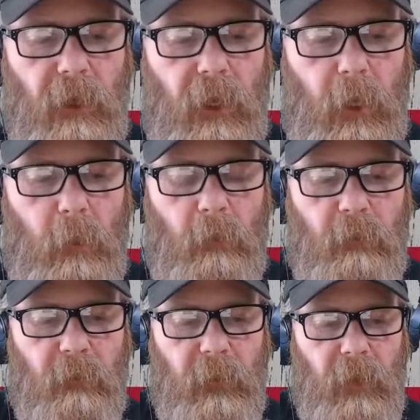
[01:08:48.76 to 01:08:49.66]

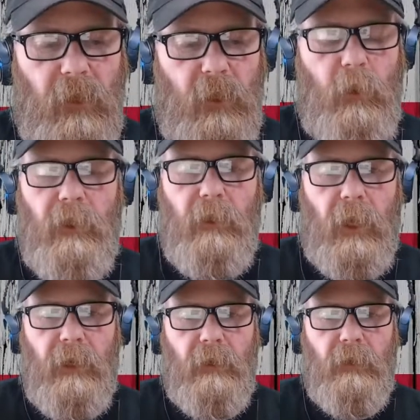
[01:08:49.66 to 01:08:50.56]
You would
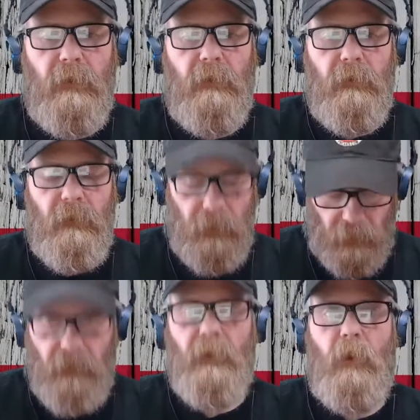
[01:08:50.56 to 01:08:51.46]
like
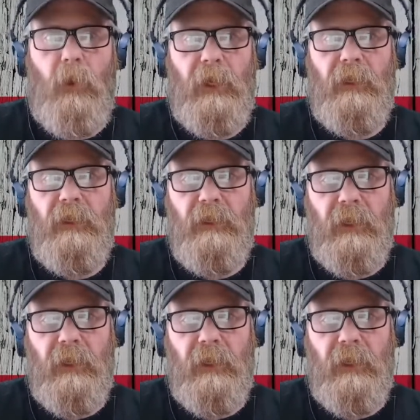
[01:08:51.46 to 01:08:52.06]
quickly